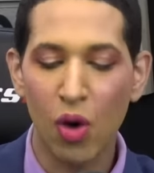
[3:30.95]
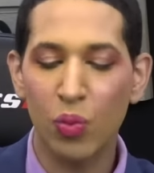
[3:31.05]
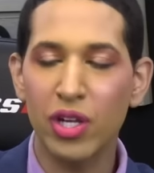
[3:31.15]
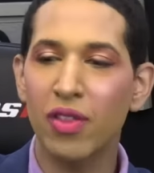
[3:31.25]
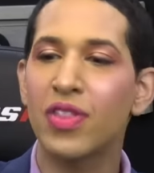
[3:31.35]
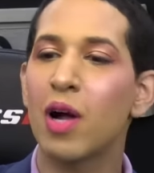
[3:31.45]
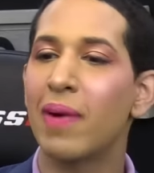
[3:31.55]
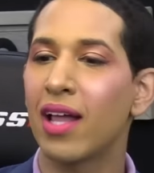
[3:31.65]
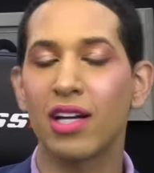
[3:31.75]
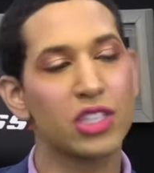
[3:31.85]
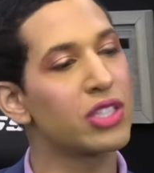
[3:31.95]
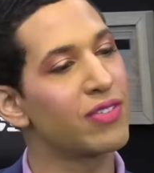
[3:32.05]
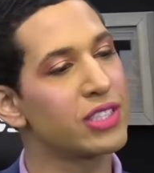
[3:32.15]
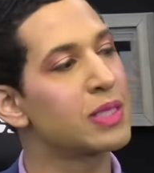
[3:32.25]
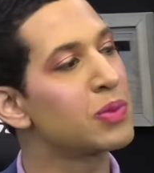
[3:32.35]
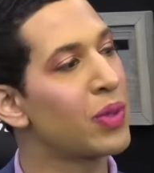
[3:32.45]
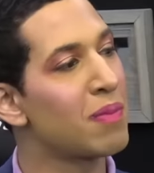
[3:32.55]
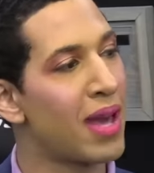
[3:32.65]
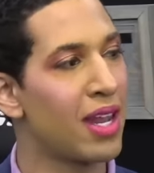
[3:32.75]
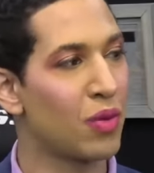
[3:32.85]
We know that there are biological differences between
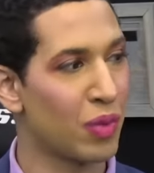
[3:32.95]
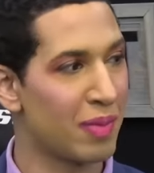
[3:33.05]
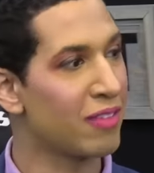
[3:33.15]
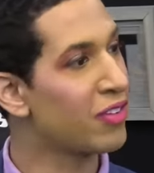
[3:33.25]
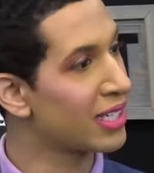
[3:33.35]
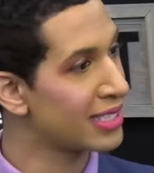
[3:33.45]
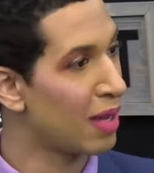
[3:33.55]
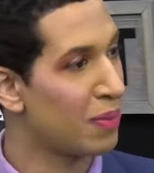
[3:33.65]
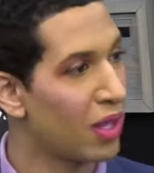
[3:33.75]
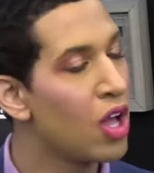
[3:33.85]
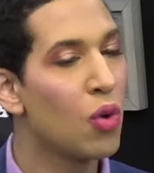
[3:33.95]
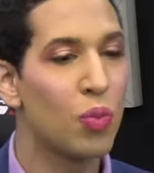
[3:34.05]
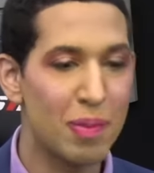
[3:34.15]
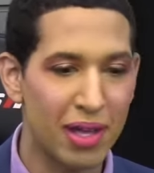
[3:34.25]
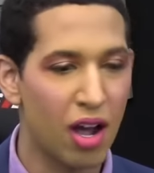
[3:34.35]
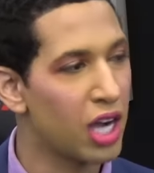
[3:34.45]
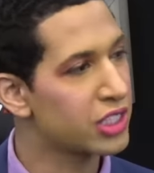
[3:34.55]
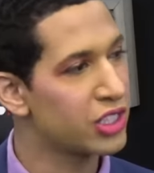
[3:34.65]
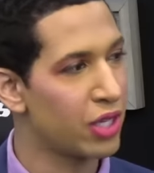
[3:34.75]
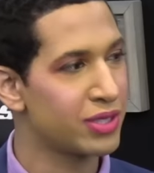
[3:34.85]
men and women. For example, women,
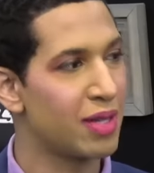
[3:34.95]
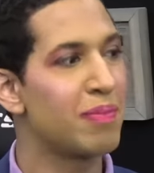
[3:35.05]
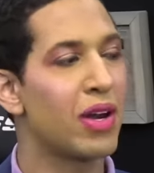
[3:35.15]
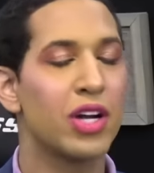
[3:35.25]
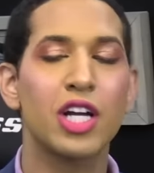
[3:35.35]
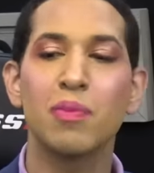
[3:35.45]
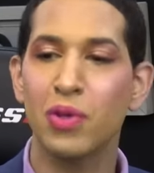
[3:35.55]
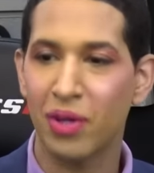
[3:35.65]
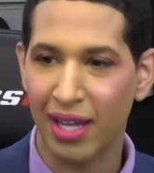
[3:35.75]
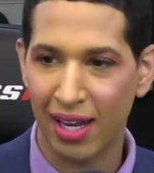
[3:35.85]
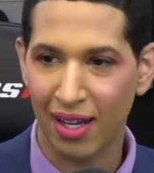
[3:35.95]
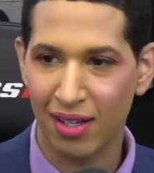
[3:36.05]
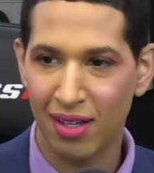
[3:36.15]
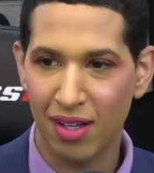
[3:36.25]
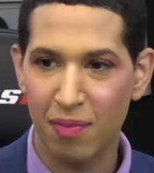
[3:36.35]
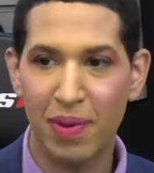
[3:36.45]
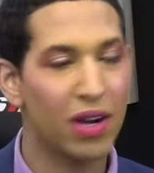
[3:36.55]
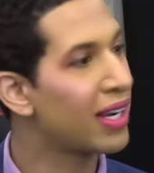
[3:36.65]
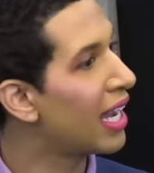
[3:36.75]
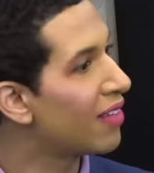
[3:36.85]
oxytocin, better at communicating,
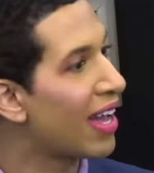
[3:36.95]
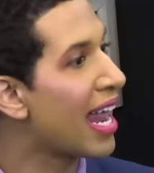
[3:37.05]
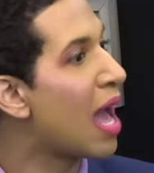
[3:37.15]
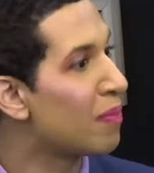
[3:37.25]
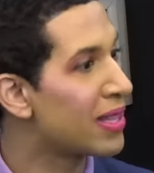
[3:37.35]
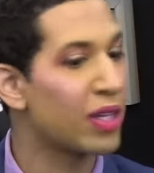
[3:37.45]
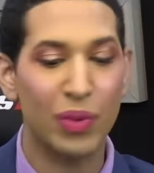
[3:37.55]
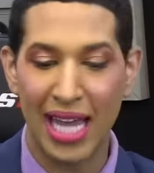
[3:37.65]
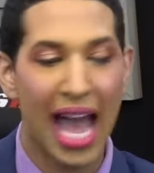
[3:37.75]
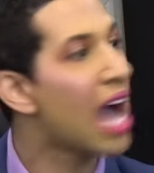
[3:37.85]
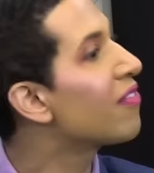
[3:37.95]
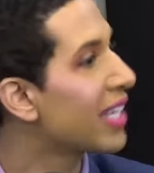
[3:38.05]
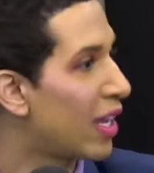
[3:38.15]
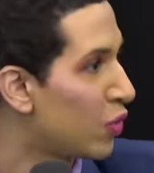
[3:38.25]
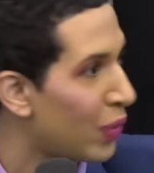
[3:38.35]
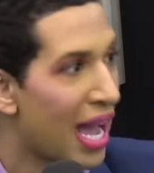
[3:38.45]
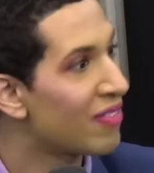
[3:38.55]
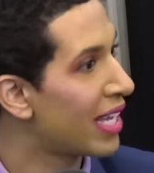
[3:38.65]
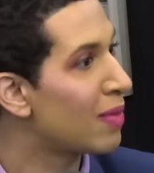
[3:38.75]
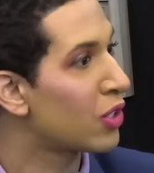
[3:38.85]
better kind of at empathy. We have the we have
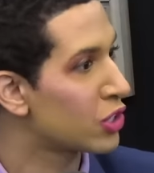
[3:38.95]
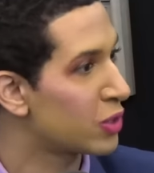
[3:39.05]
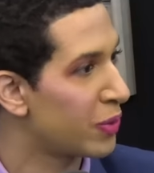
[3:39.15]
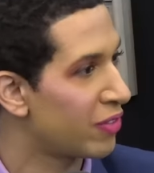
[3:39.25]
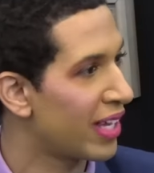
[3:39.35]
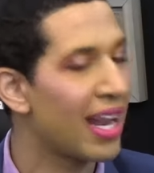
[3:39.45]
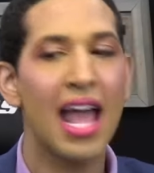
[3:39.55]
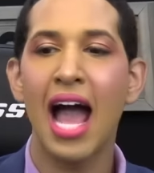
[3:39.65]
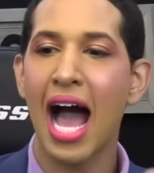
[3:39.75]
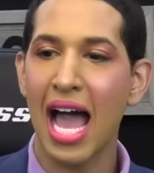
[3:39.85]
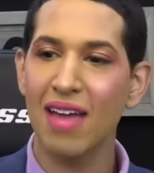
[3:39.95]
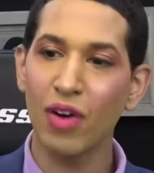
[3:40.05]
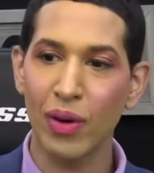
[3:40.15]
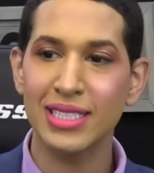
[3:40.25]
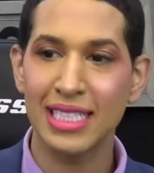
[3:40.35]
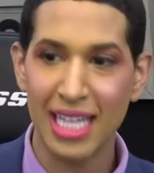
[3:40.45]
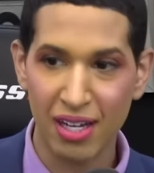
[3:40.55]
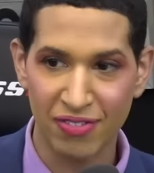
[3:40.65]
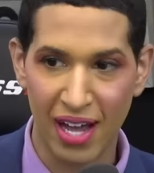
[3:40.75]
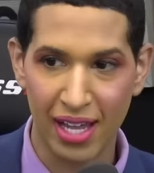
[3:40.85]
the chemicals to prove it. I have always
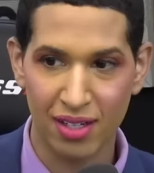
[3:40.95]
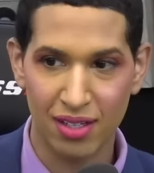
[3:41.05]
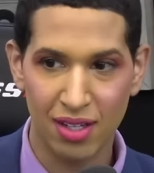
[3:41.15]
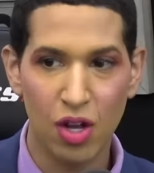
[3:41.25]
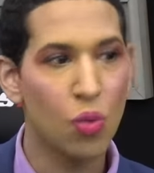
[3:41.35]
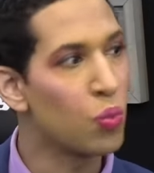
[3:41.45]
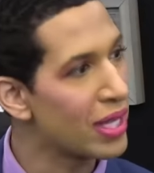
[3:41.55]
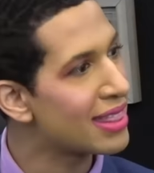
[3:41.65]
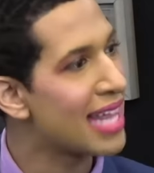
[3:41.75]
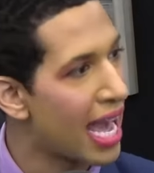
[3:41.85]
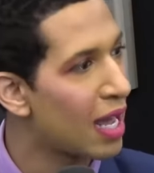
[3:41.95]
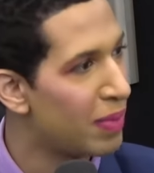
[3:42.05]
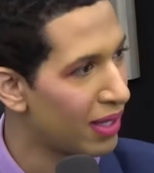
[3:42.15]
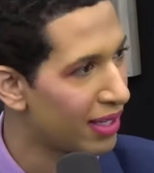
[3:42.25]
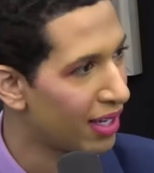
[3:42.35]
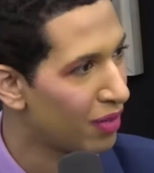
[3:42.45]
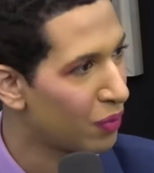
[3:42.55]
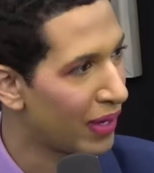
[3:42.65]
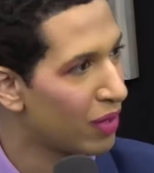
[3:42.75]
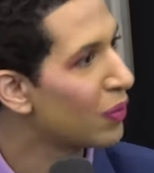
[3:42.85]
identified with that ability,
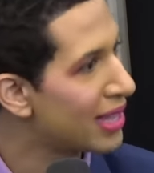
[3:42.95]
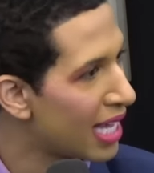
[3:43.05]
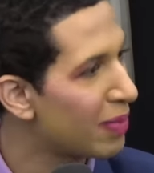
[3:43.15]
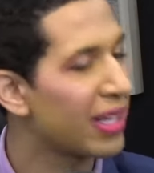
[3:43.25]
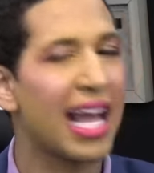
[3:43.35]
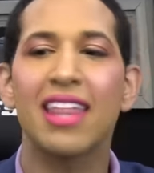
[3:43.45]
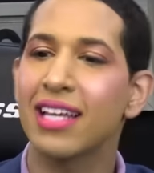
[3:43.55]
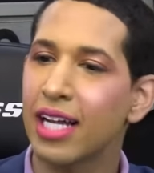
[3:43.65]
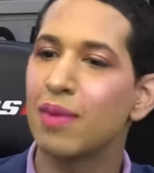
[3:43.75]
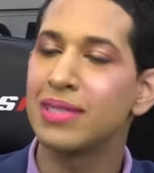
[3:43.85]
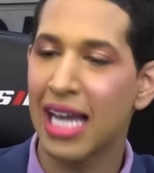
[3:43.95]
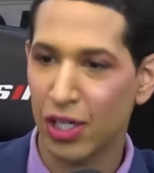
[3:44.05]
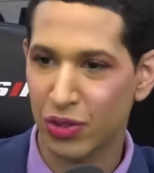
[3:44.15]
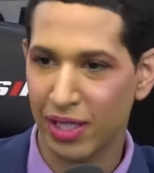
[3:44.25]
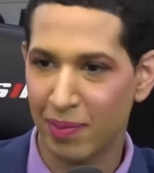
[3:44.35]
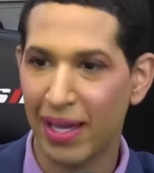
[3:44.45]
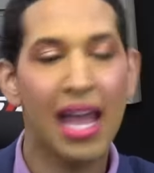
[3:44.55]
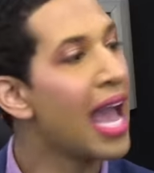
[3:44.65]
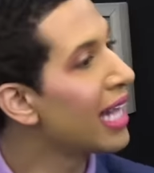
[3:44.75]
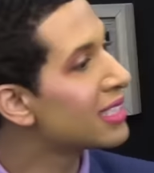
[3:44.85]
right? With that ability, I think it comes naturally to me.
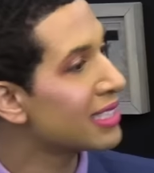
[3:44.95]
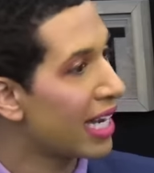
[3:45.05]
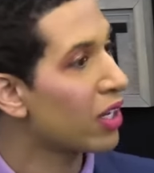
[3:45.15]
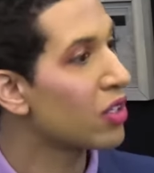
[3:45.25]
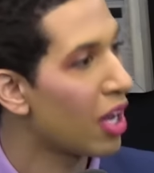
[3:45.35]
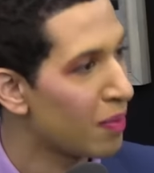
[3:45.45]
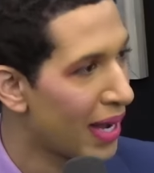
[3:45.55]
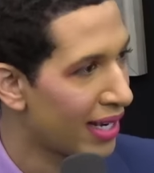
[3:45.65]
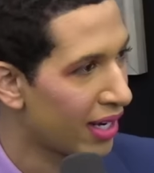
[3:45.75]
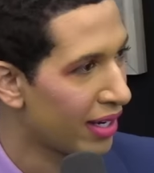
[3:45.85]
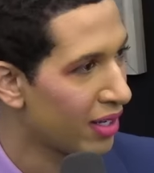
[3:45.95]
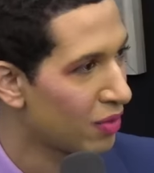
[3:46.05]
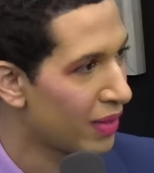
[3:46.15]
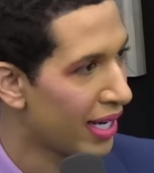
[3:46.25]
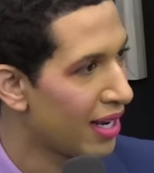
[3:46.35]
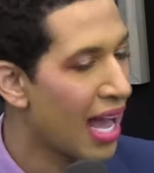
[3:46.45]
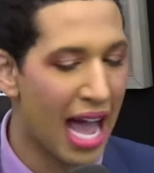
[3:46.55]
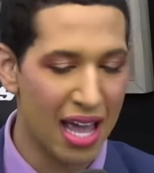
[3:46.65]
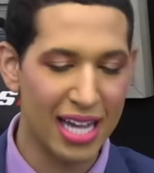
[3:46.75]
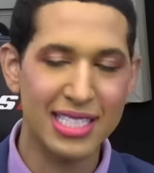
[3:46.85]
Hence the title non-binary, right?
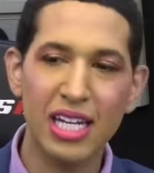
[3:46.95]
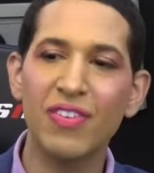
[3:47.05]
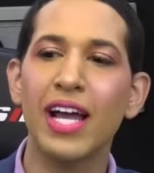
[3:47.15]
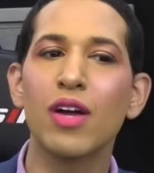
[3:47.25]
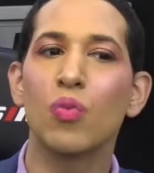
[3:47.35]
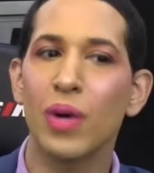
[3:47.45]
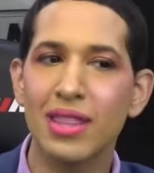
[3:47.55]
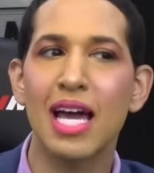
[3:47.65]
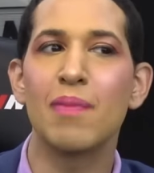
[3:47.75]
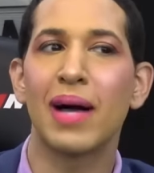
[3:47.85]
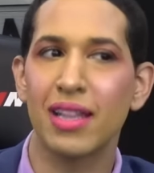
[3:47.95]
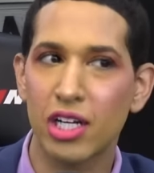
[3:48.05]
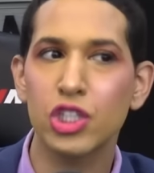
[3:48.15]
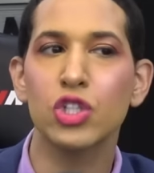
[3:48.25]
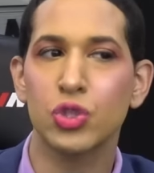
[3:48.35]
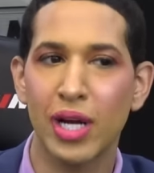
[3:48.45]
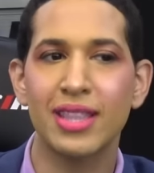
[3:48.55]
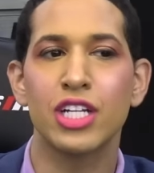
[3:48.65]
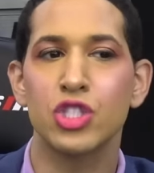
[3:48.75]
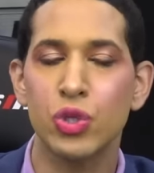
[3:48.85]
I identify with a biological trait
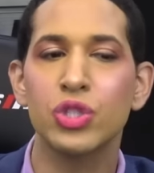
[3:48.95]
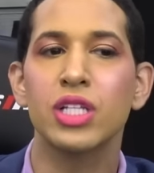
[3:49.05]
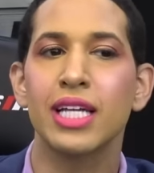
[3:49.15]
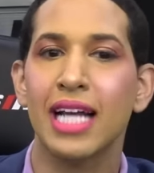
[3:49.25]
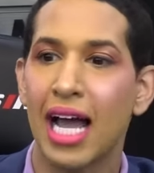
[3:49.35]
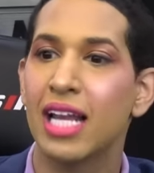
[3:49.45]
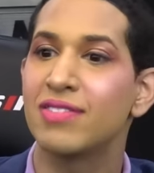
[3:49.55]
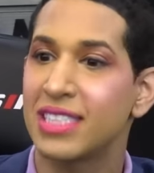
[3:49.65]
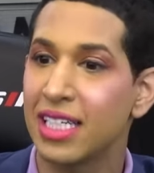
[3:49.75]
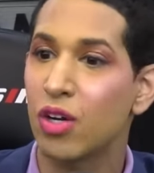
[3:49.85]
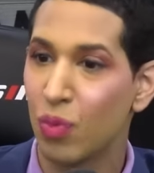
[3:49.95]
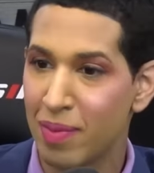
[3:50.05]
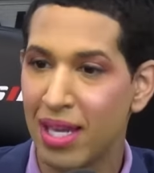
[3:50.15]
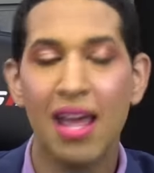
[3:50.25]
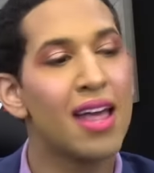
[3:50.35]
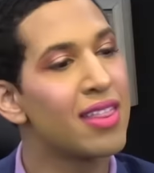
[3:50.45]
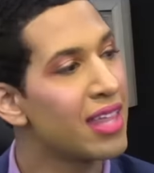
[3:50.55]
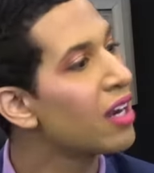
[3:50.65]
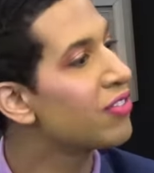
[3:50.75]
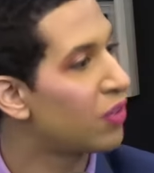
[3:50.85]
that is usually kind of seen in women.
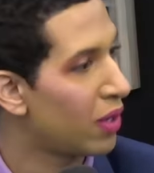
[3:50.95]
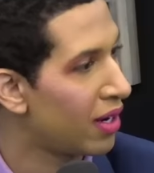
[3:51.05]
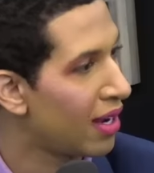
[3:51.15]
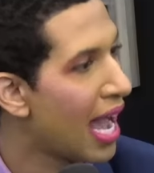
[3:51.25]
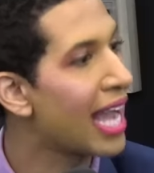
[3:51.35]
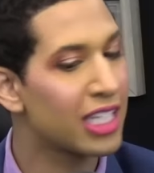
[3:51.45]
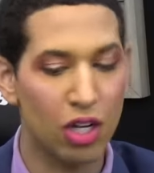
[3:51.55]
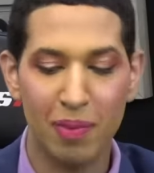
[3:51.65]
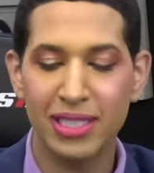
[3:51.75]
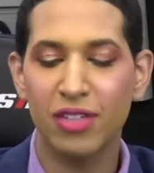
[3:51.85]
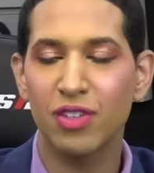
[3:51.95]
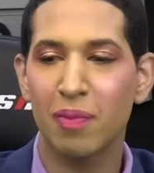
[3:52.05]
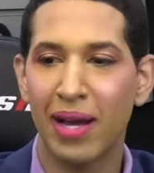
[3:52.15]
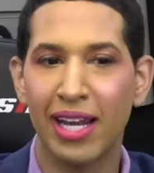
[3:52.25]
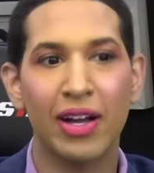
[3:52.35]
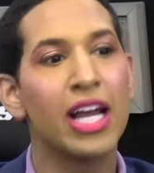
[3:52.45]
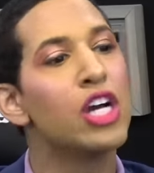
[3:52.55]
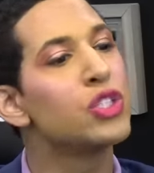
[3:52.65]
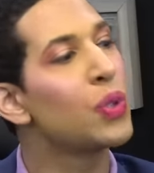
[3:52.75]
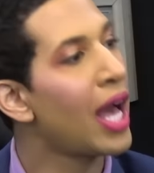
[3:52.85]
Therefore, I call myself non-binary
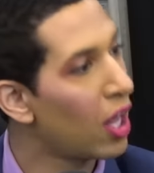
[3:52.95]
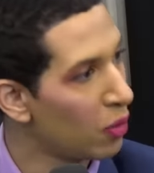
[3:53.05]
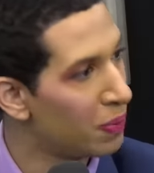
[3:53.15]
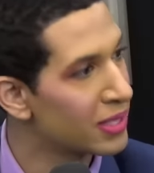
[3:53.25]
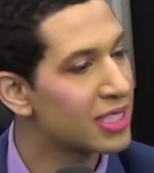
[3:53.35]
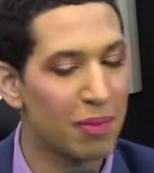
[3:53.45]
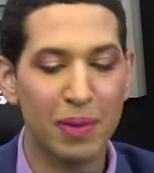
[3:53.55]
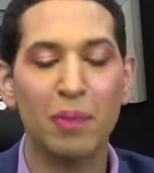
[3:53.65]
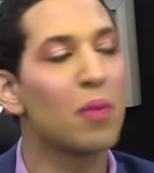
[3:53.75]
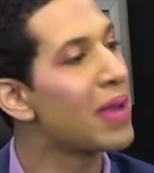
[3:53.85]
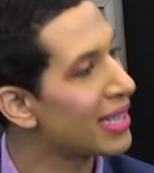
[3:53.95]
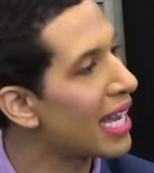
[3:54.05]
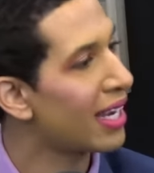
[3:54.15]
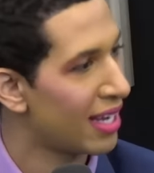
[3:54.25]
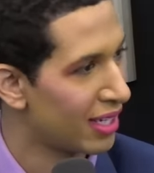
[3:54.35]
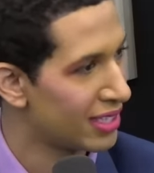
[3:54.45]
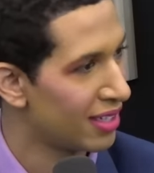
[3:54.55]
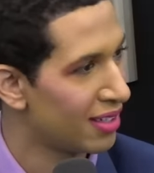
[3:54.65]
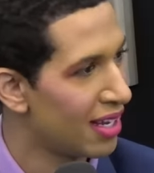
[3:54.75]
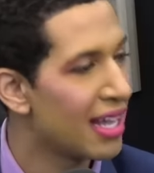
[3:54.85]
to help some people make that connection.